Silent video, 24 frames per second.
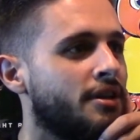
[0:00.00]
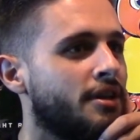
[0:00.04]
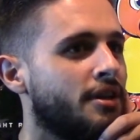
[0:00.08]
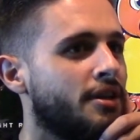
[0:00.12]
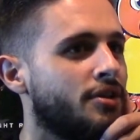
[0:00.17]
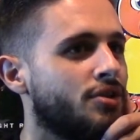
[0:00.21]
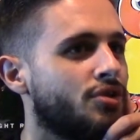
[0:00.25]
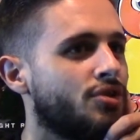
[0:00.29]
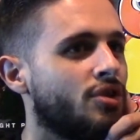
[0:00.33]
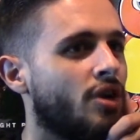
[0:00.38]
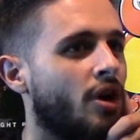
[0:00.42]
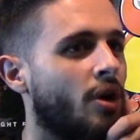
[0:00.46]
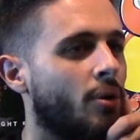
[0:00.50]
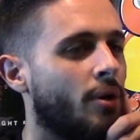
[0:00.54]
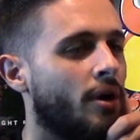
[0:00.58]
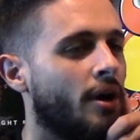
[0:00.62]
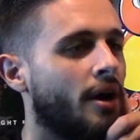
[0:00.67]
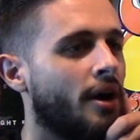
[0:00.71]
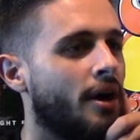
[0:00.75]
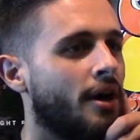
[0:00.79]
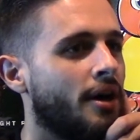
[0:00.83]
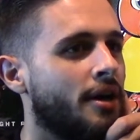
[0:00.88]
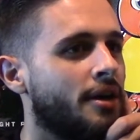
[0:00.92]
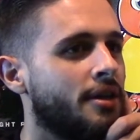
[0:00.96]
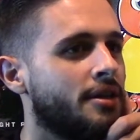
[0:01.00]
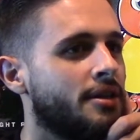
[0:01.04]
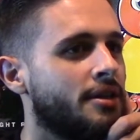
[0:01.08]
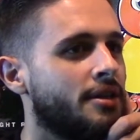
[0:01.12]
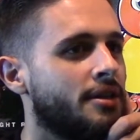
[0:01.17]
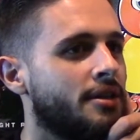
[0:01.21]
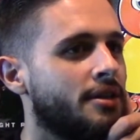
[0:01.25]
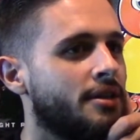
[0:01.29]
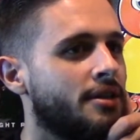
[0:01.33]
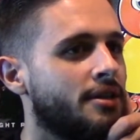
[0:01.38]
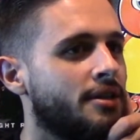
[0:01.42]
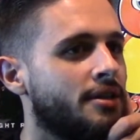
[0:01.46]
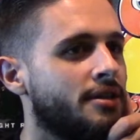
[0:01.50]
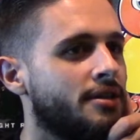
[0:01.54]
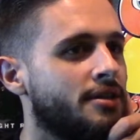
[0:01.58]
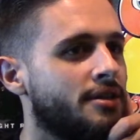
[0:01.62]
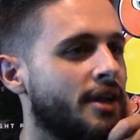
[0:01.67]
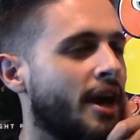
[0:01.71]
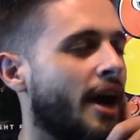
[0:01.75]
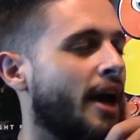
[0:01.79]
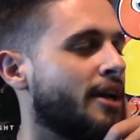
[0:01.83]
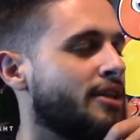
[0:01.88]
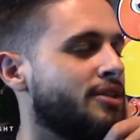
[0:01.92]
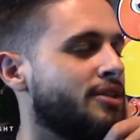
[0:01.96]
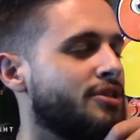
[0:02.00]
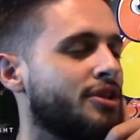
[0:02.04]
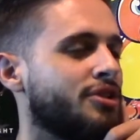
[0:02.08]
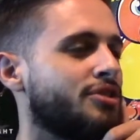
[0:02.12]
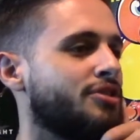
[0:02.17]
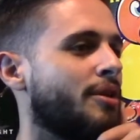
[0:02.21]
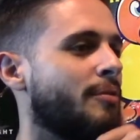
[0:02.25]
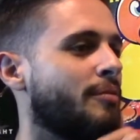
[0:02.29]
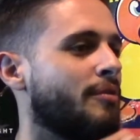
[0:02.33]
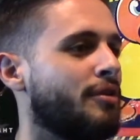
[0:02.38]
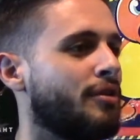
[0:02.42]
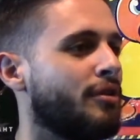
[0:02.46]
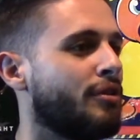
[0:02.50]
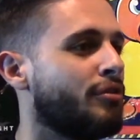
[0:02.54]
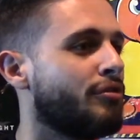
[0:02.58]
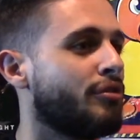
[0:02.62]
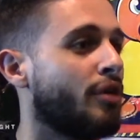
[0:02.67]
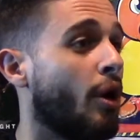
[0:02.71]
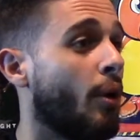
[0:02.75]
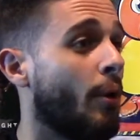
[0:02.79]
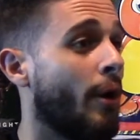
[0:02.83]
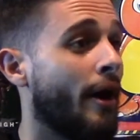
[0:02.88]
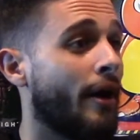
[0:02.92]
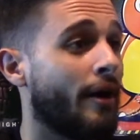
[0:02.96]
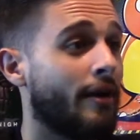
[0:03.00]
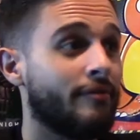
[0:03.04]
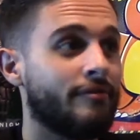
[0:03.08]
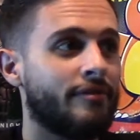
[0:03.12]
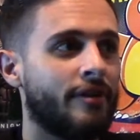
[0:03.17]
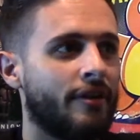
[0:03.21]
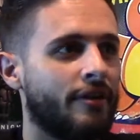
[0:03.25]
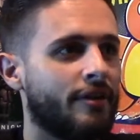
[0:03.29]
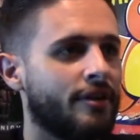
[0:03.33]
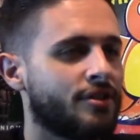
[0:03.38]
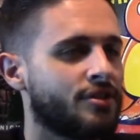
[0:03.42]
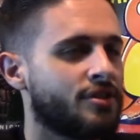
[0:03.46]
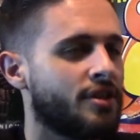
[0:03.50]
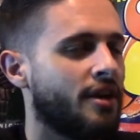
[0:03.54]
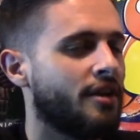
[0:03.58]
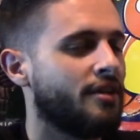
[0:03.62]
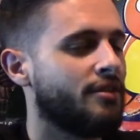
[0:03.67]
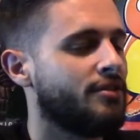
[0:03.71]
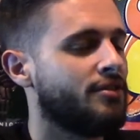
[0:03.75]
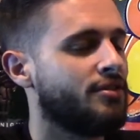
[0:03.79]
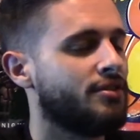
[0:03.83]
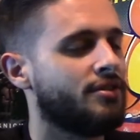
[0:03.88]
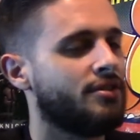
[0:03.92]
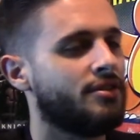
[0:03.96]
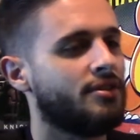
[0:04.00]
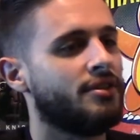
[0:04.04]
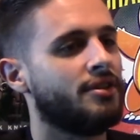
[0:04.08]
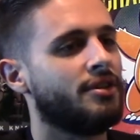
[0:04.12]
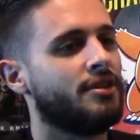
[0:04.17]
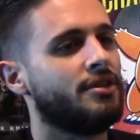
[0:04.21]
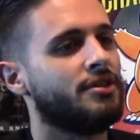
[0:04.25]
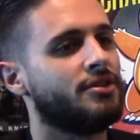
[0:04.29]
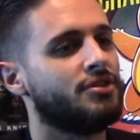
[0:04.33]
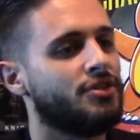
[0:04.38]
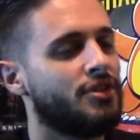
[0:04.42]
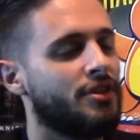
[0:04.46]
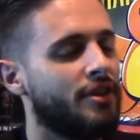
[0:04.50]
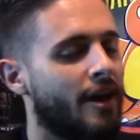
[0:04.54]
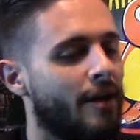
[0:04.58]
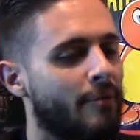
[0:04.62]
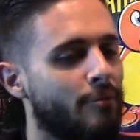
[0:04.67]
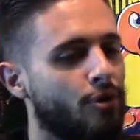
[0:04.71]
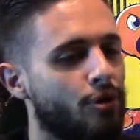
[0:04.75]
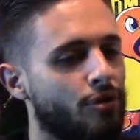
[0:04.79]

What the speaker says: So yeah, just something to throw out. I'm very excited to see that movie.